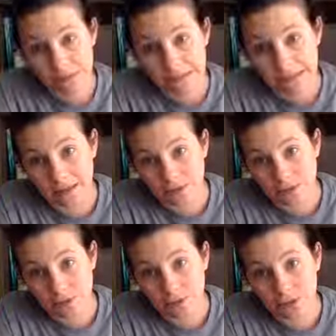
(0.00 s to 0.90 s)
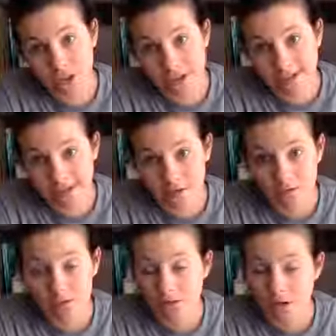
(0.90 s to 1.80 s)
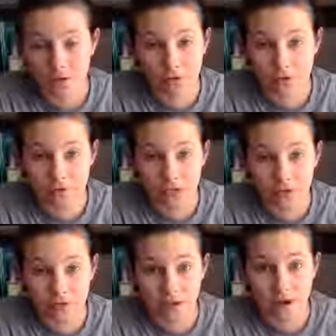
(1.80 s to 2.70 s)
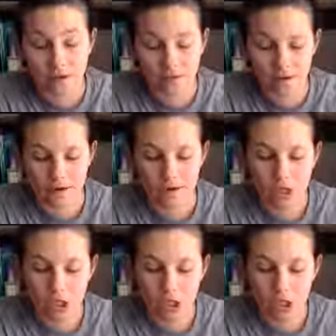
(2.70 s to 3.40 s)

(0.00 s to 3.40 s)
I'd love for you to check out other videos I got on there.